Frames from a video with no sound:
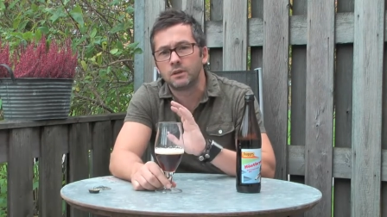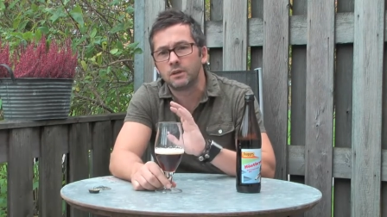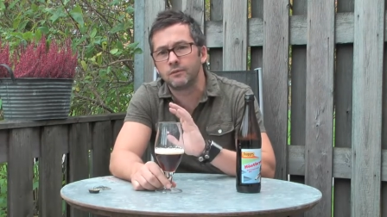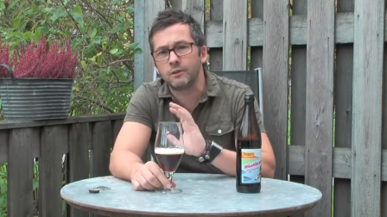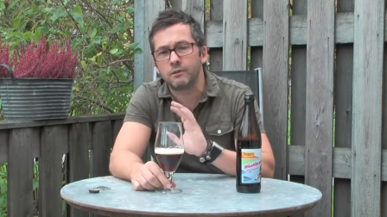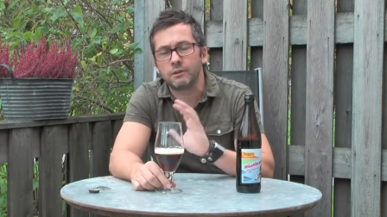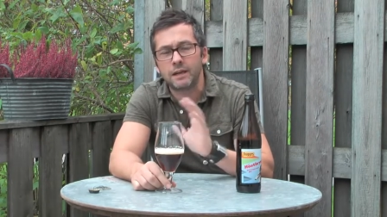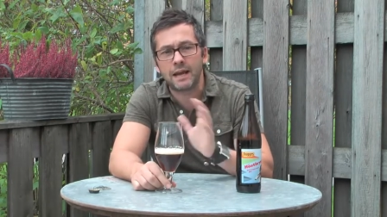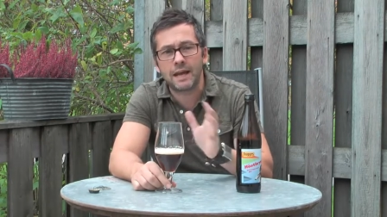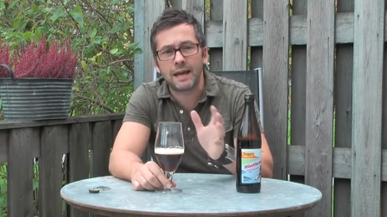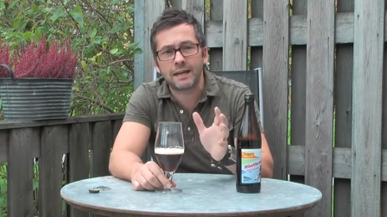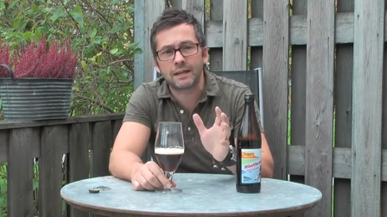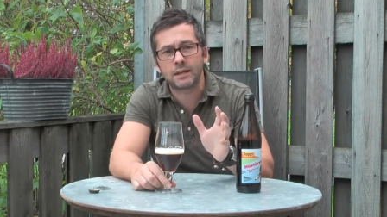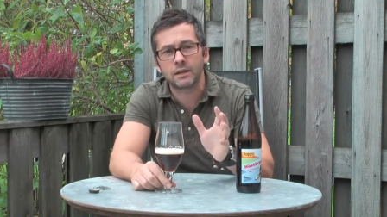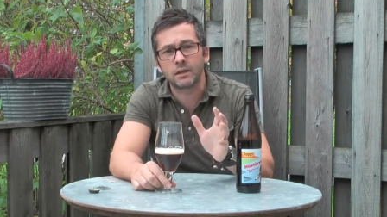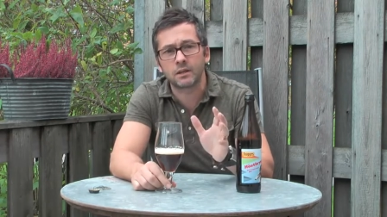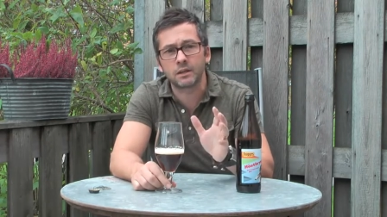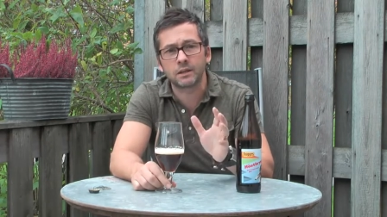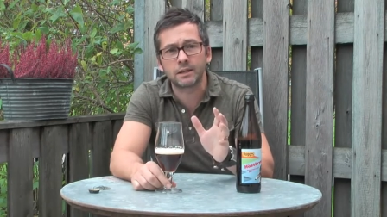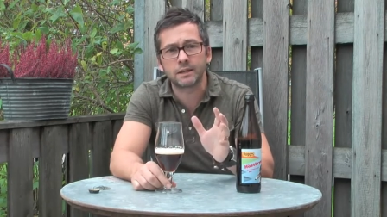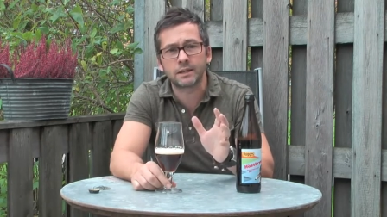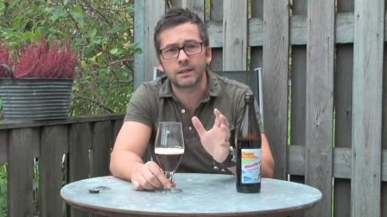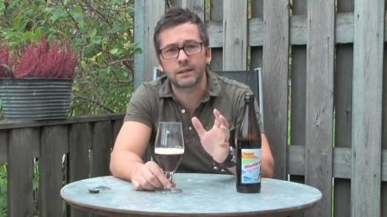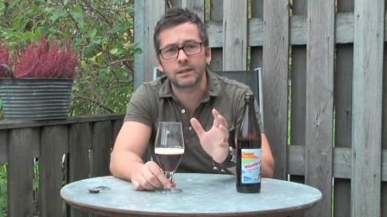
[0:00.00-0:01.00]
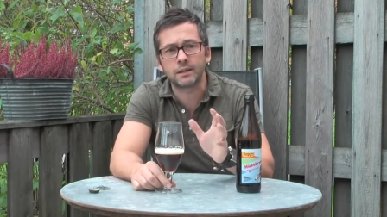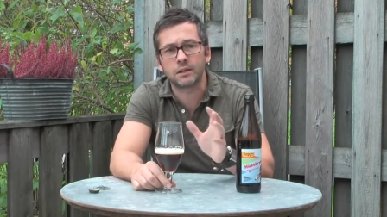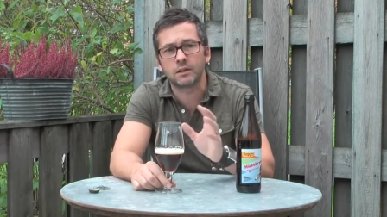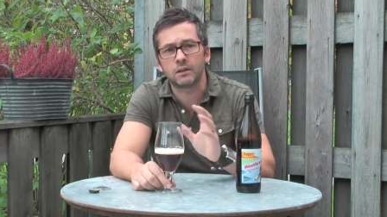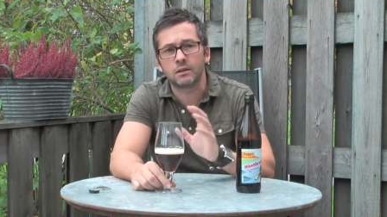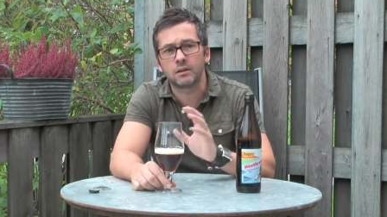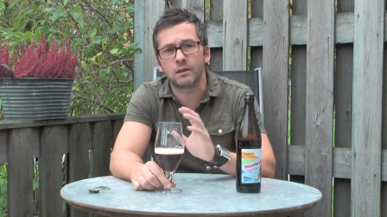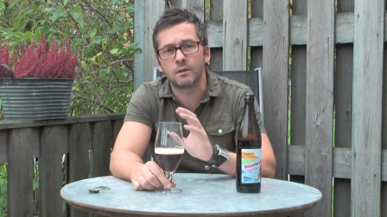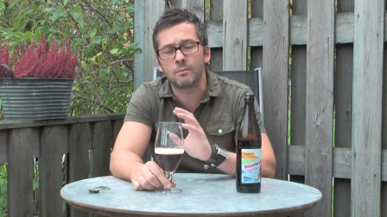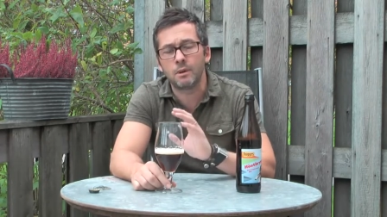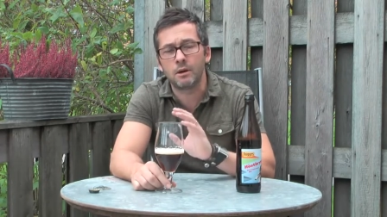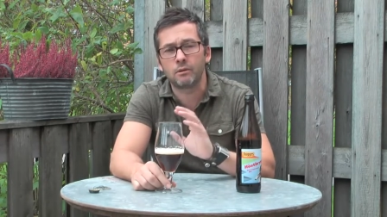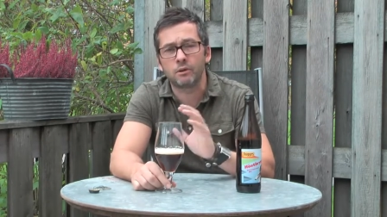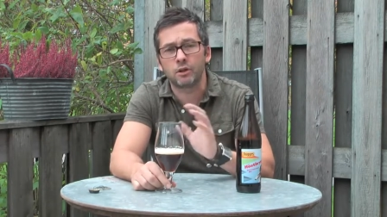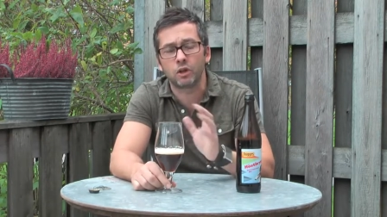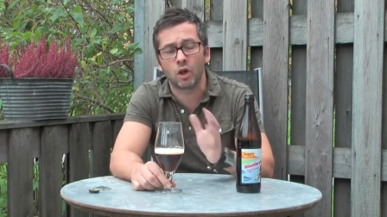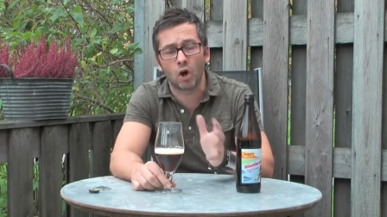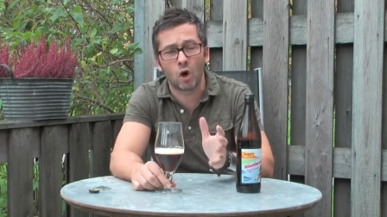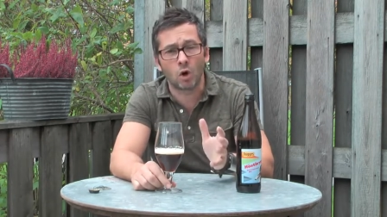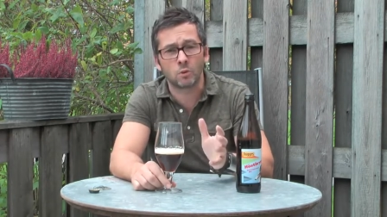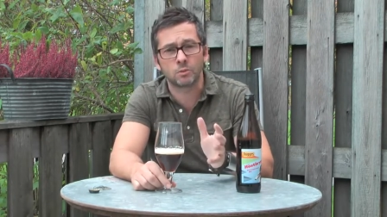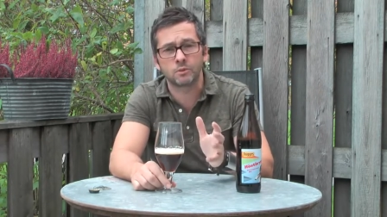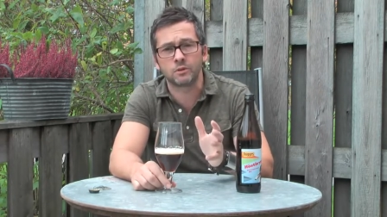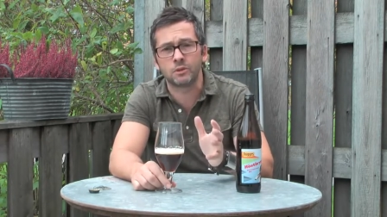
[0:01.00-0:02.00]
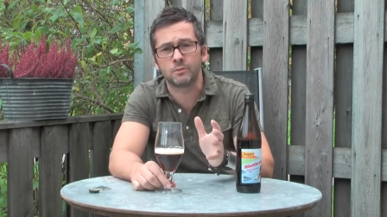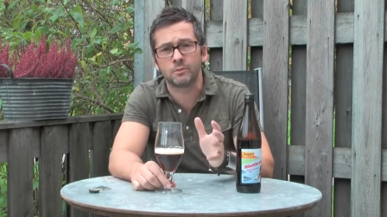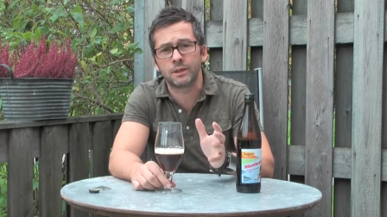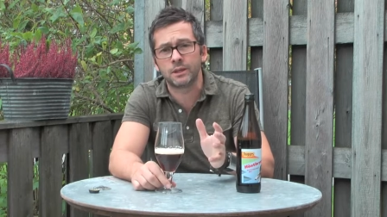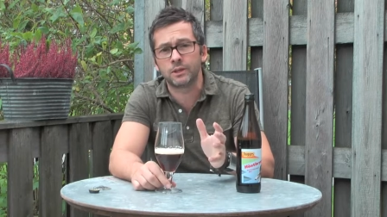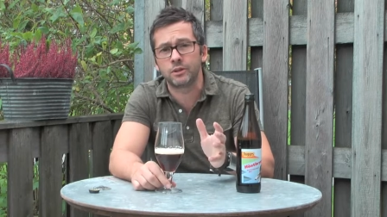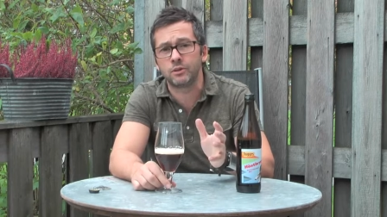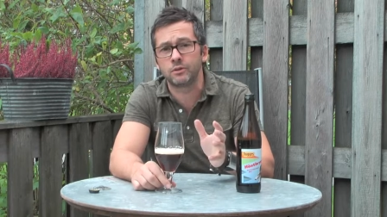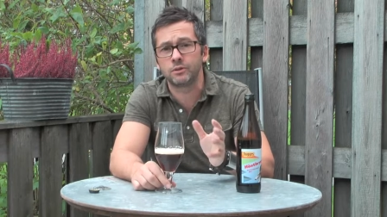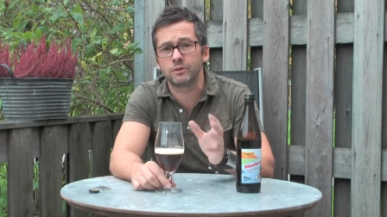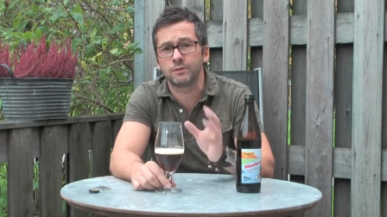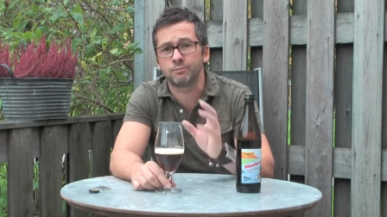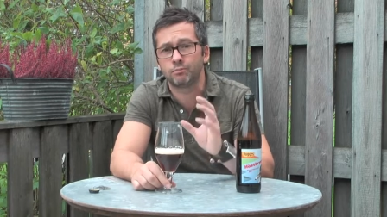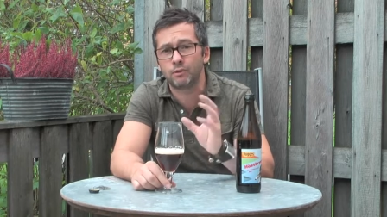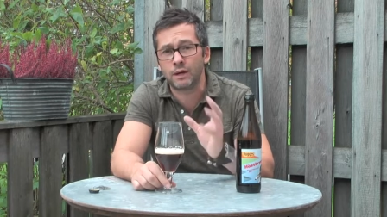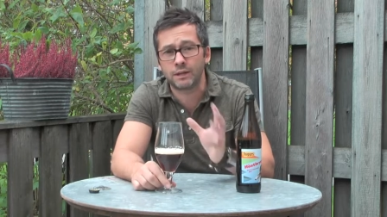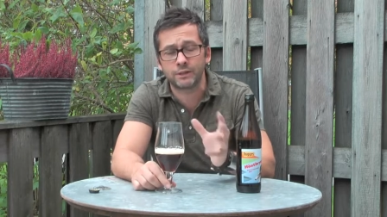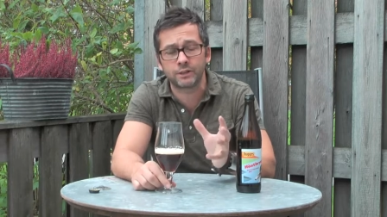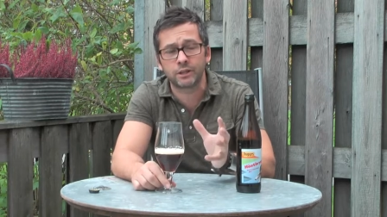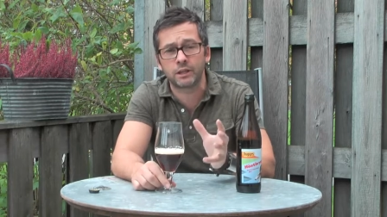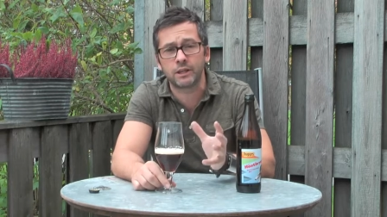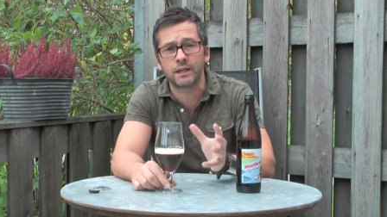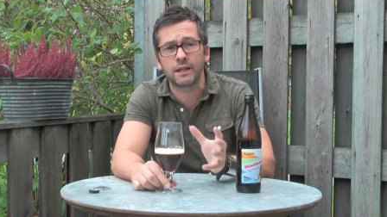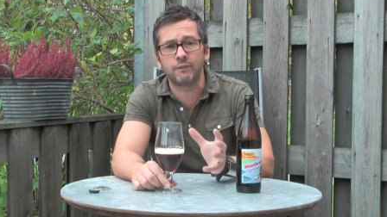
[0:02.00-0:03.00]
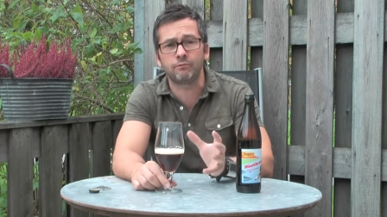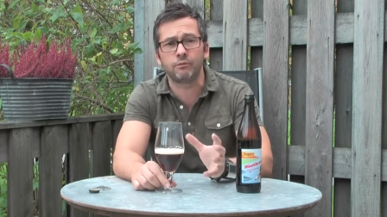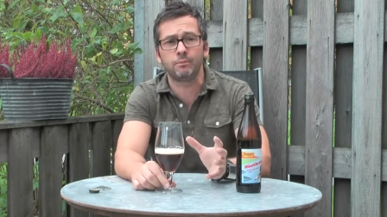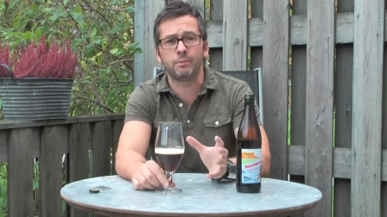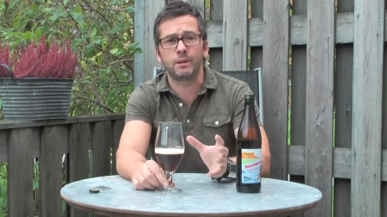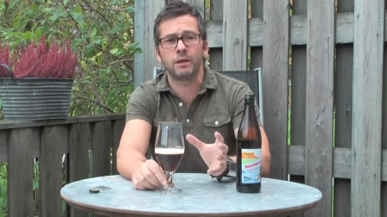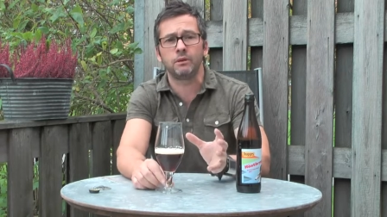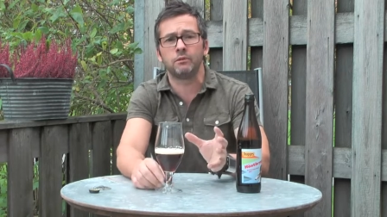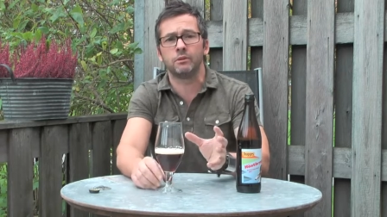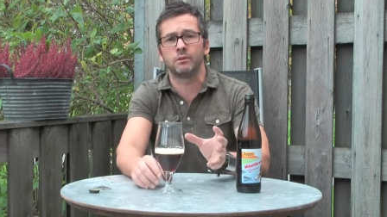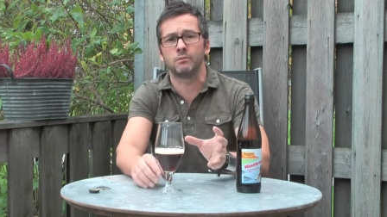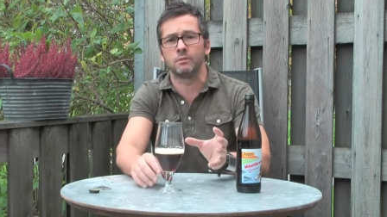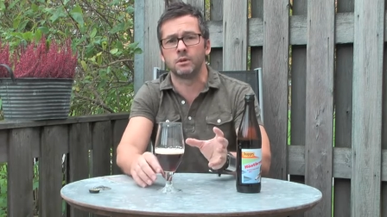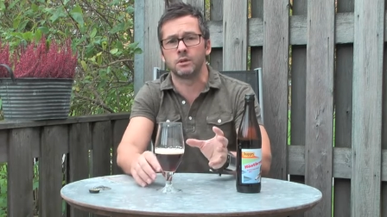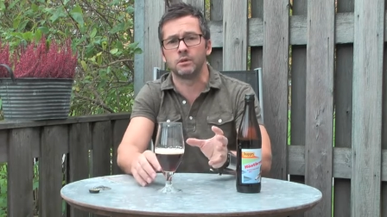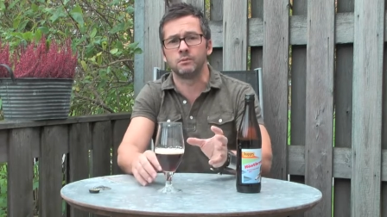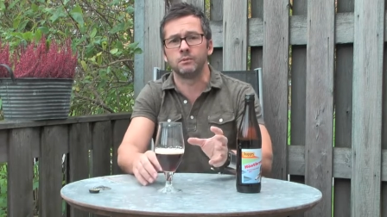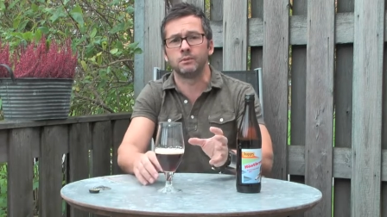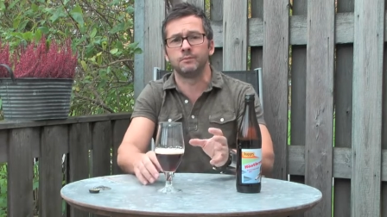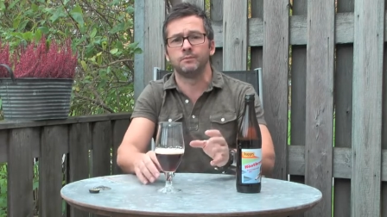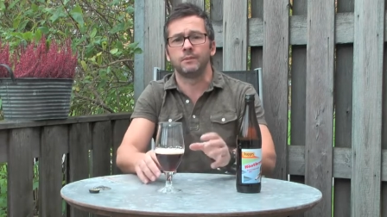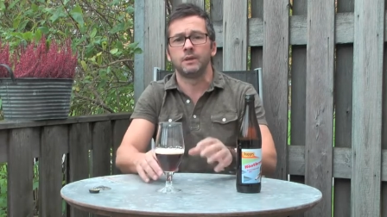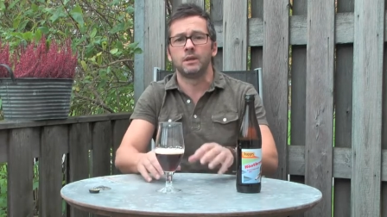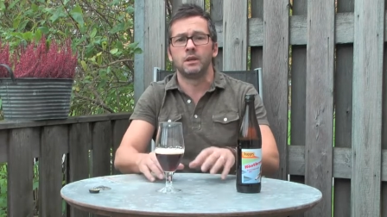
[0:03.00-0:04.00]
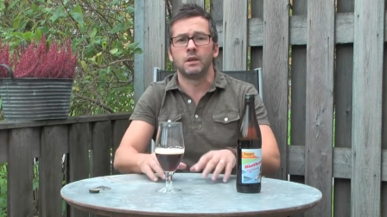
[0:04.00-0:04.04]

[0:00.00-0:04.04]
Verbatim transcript: the very headliney uh, American hops that are being used in practically every beer at the moment.